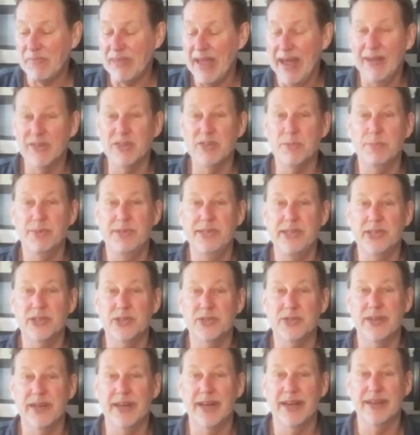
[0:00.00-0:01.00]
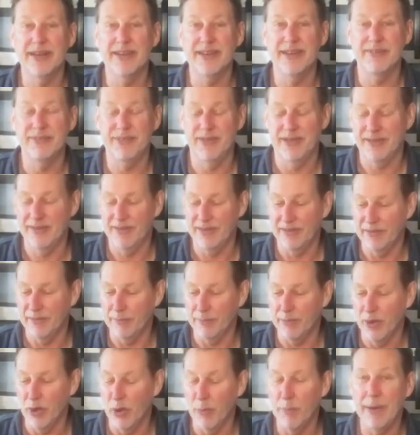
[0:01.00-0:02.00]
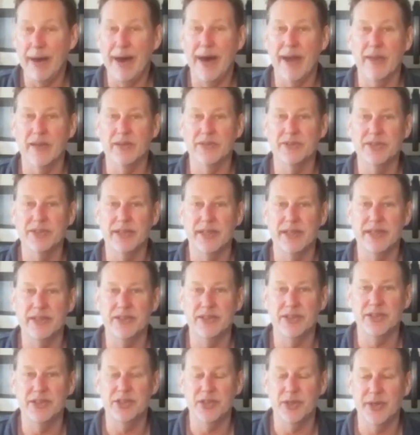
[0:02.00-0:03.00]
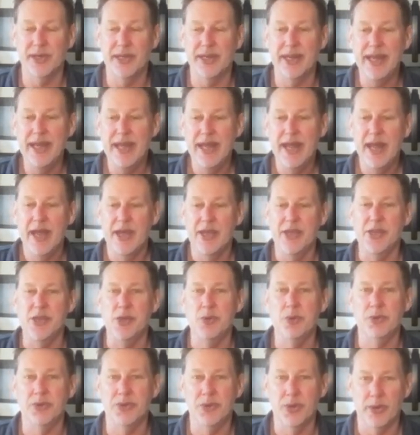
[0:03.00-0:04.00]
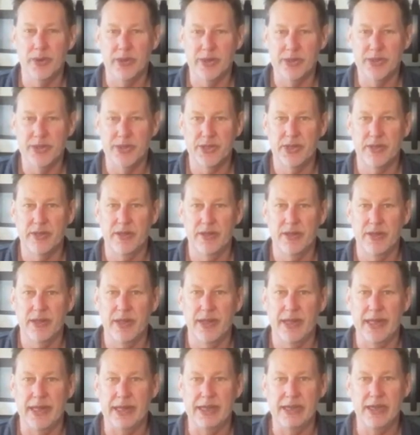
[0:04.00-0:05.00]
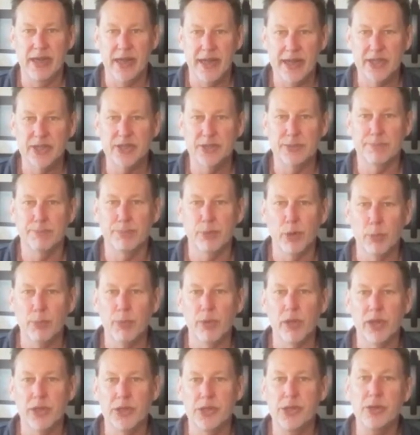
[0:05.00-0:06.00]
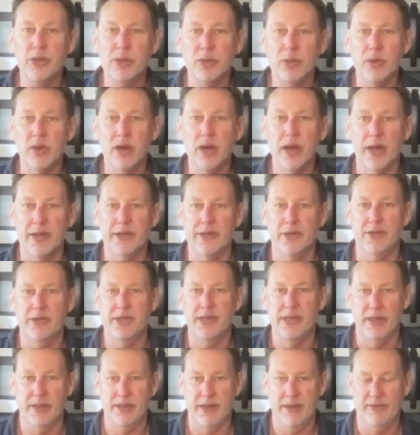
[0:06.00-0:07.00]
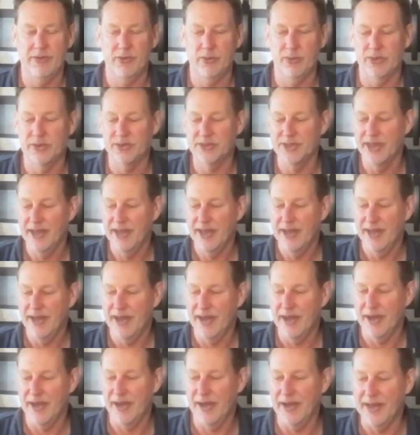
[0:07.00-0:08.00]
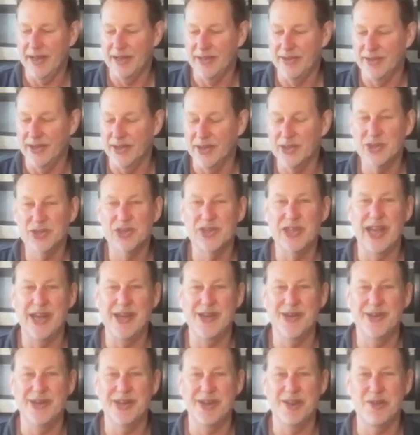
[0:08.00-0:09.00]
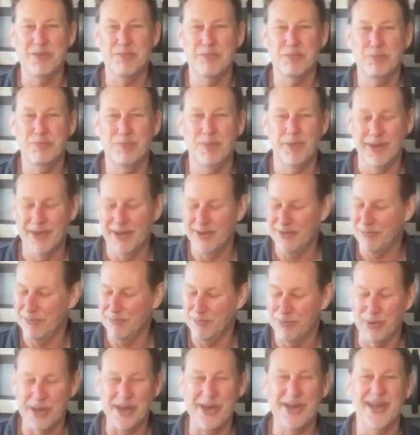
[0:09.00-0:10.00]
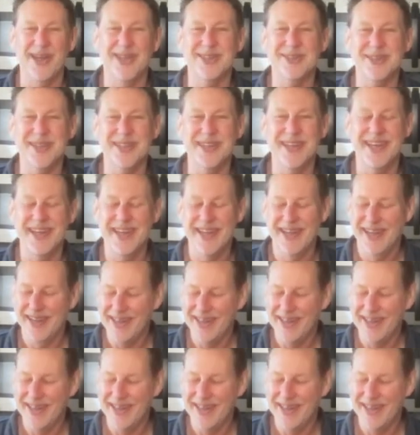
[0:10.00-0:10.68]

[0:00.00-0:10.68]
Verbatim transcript: have some Petite Sirah, and if you, the whole bottle is, uh, is enjoyed, you will notice a nice purple hue on your teeth afterwards. Uh, it does stain your teeth uh, pretty nicely.